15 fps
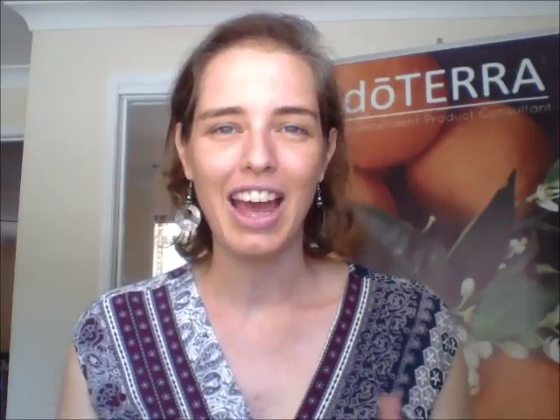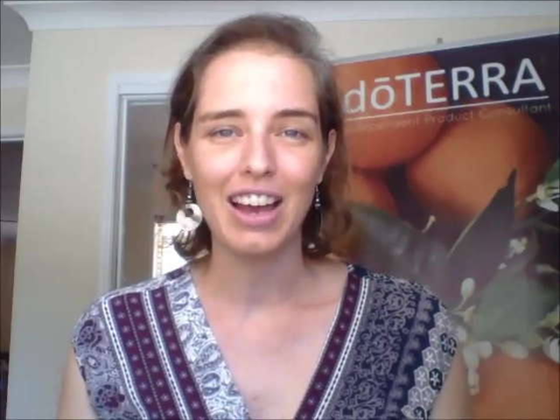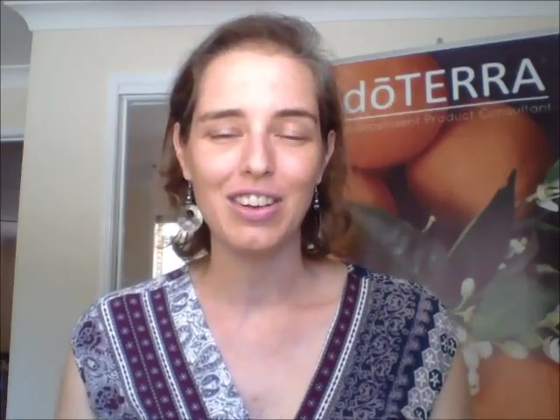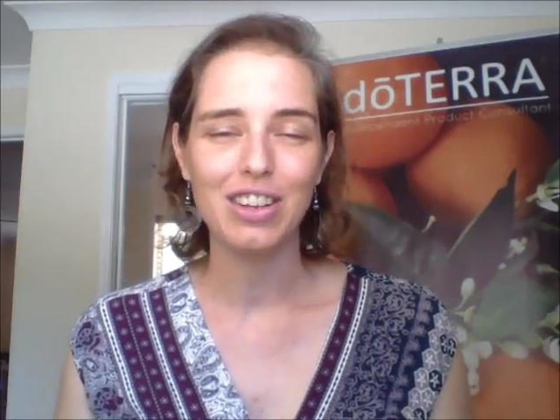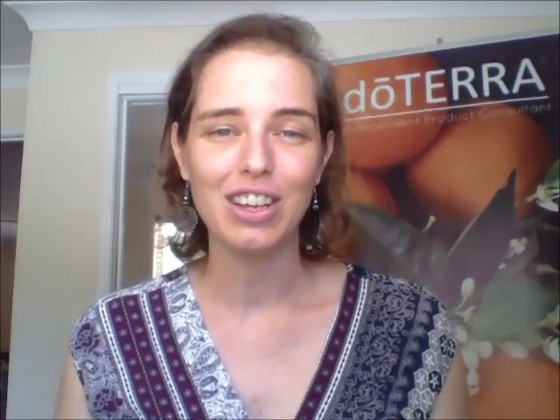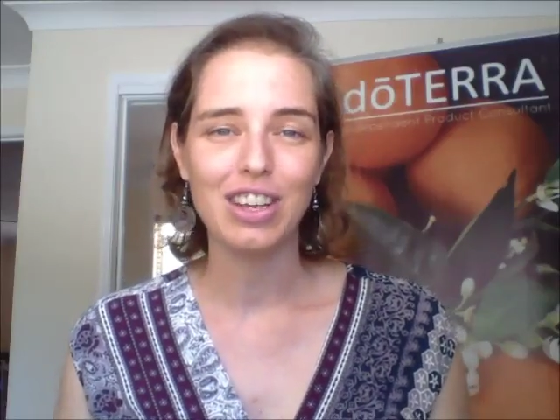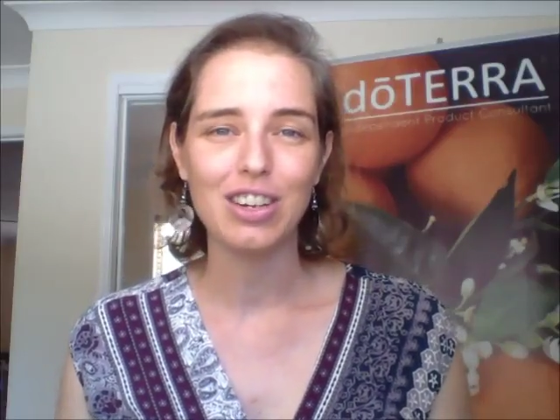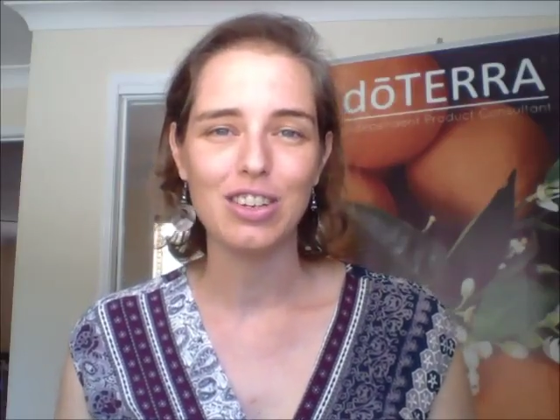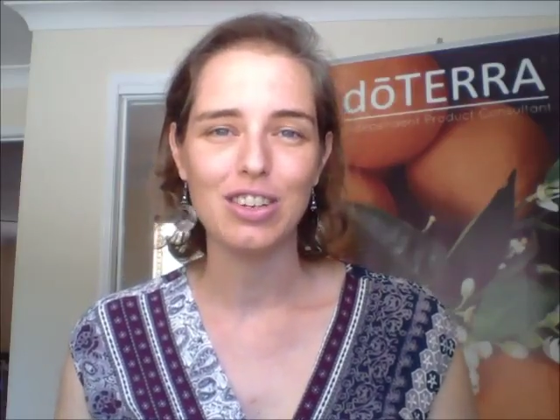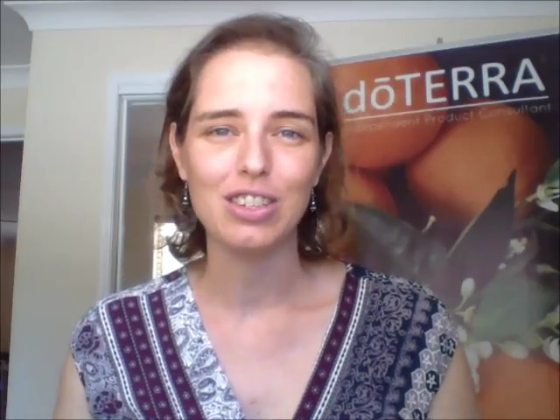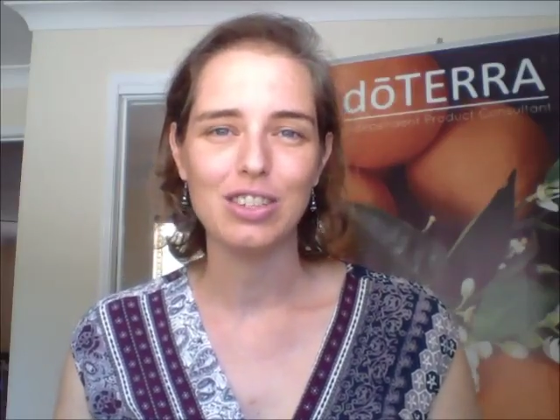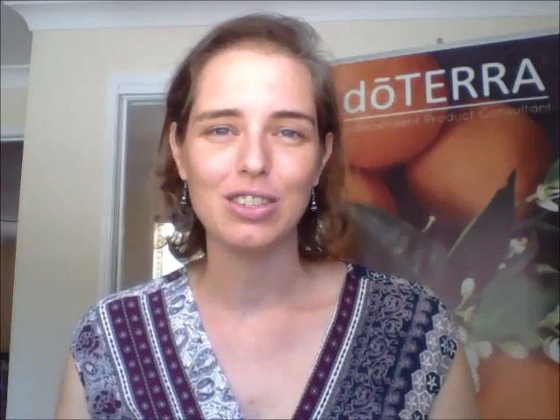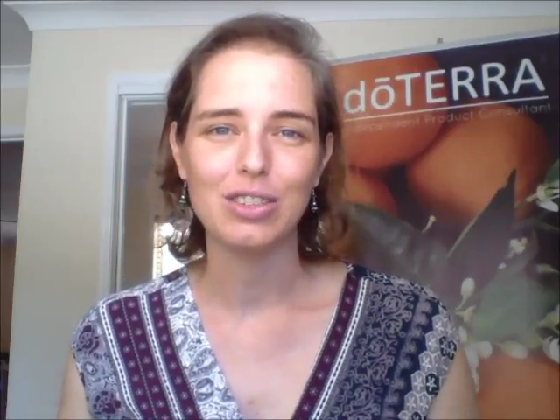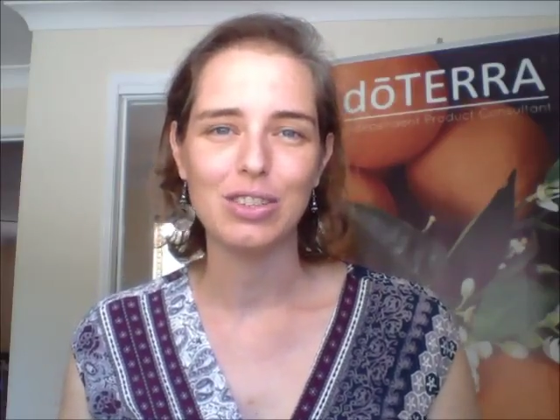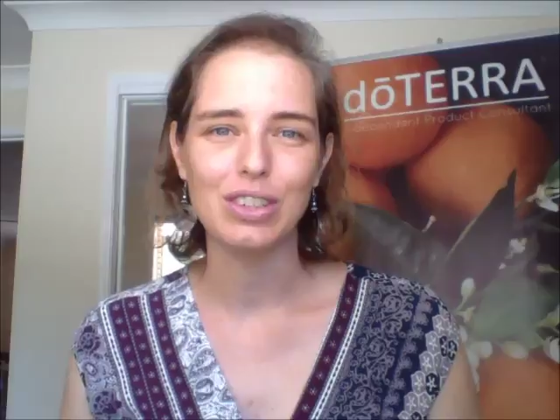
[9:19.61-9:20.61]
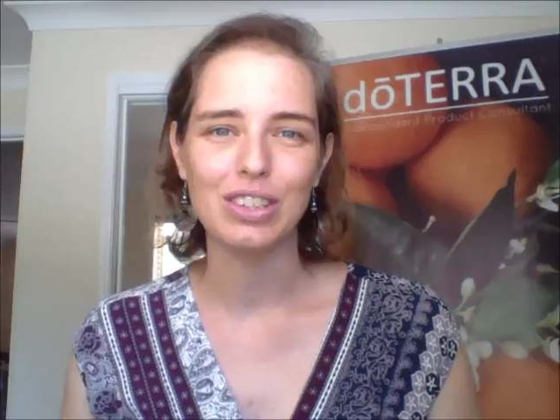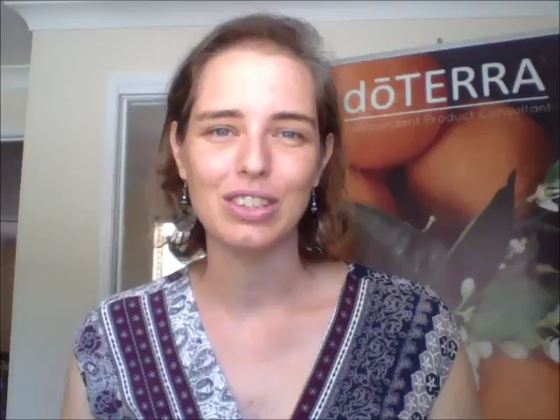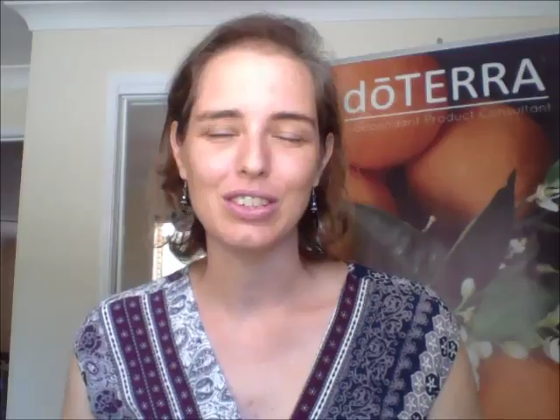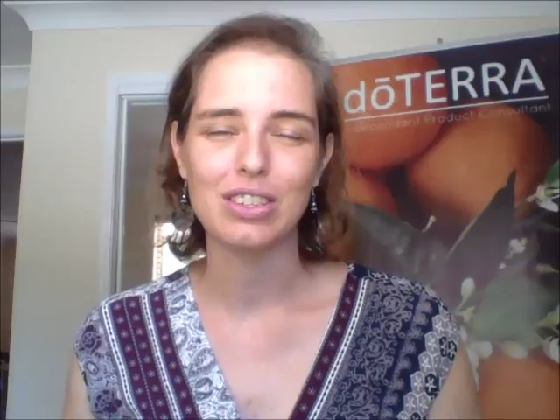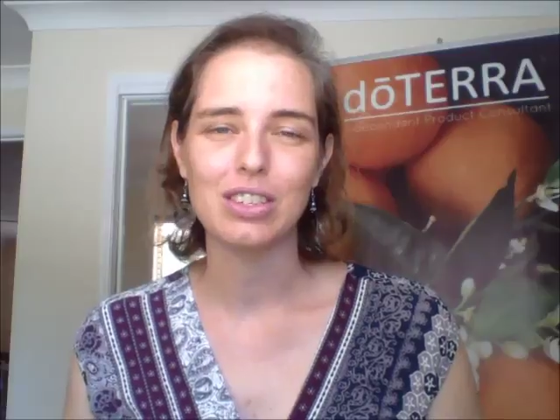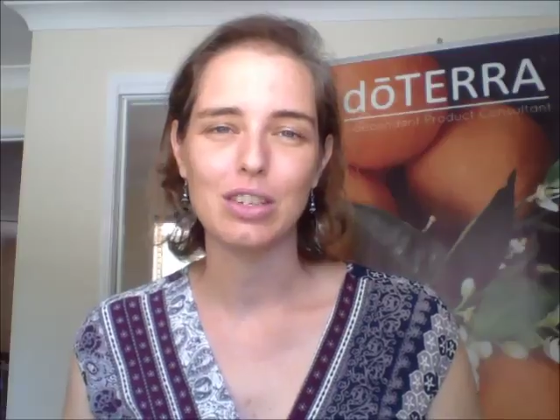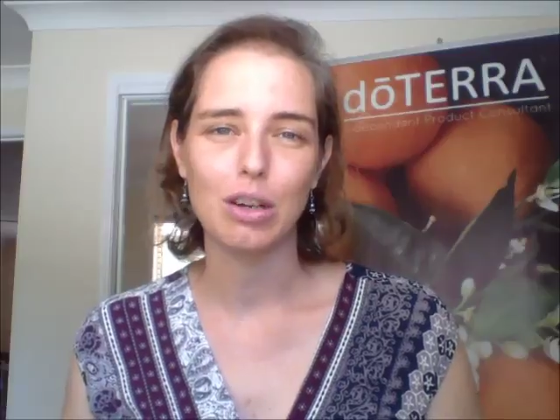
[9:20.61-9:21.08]
how you can use your
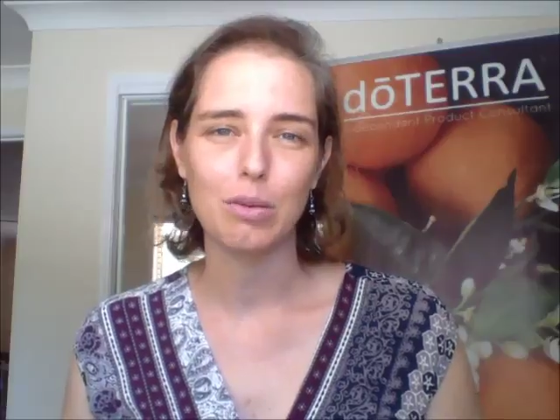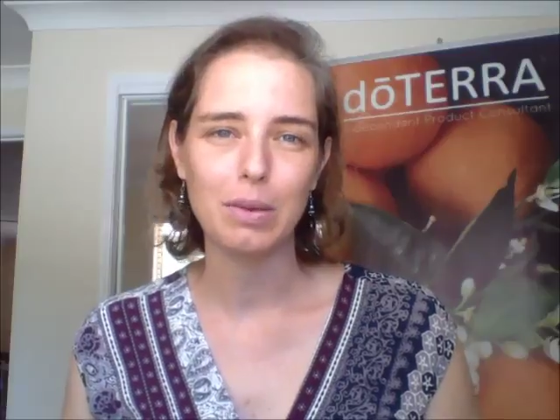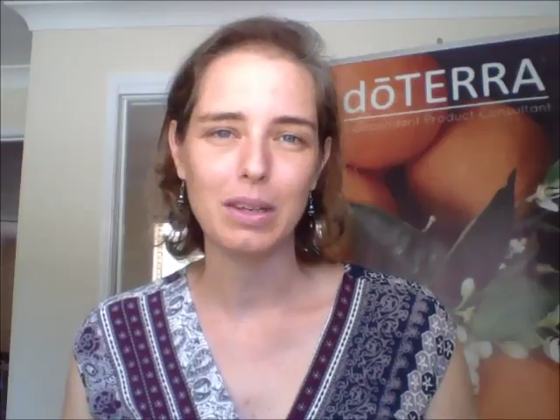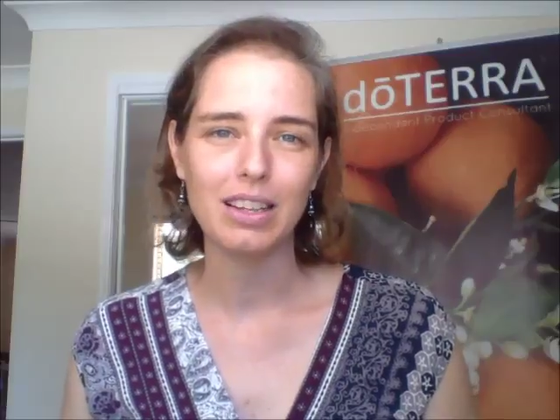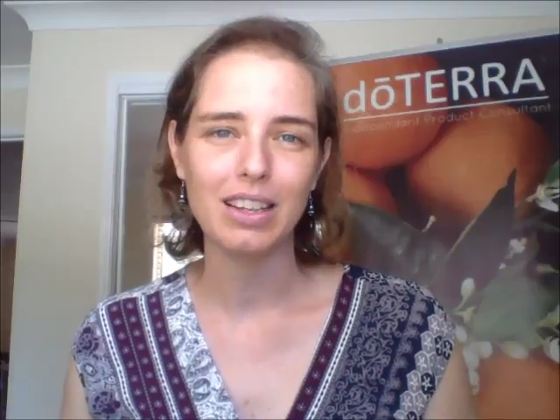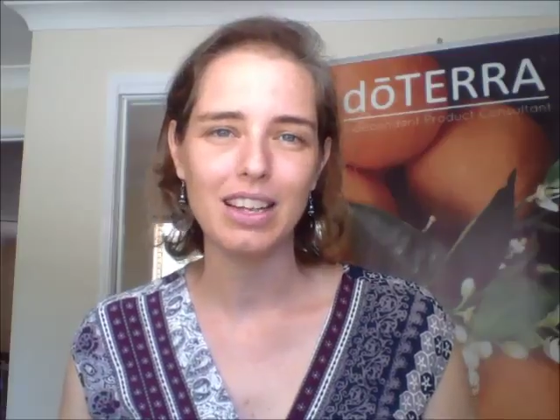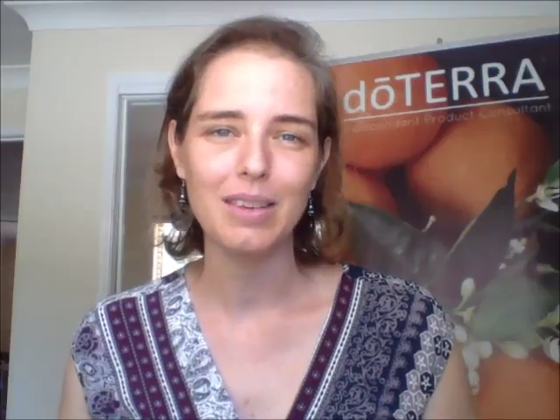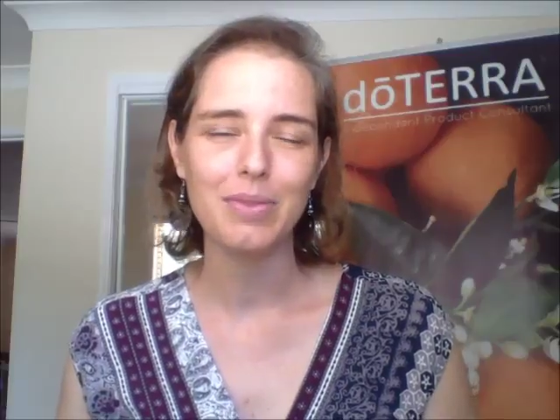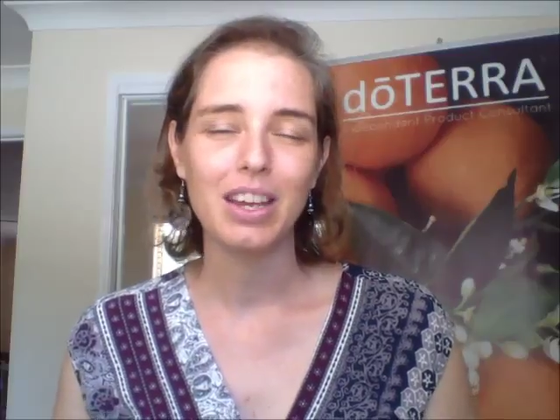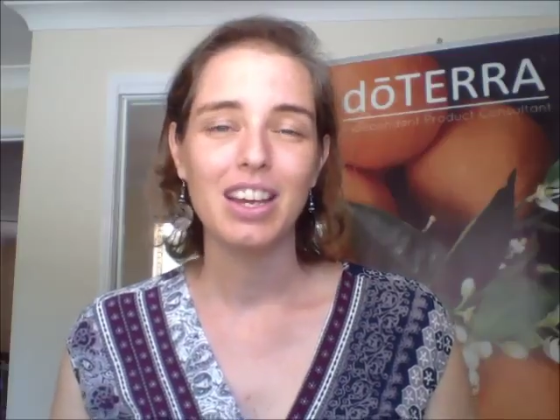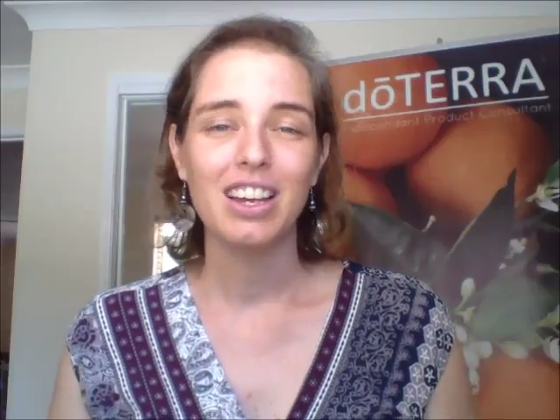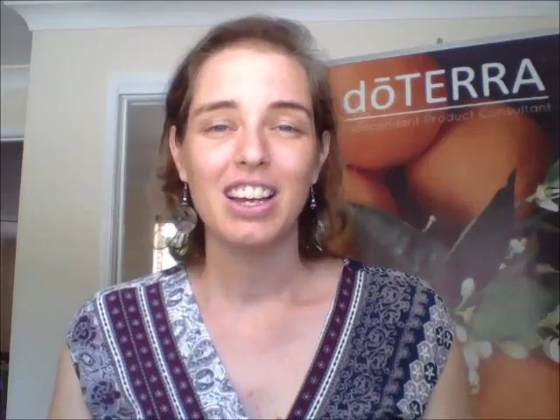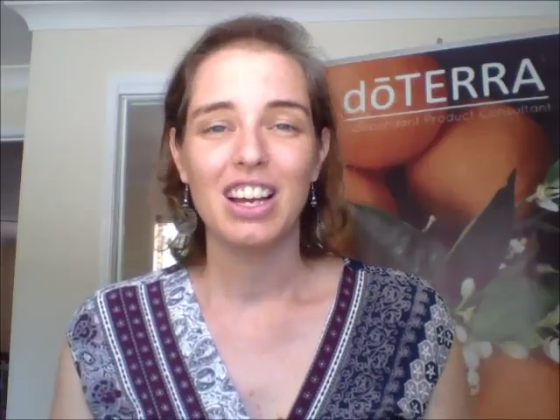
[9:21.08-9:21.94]
oils topically.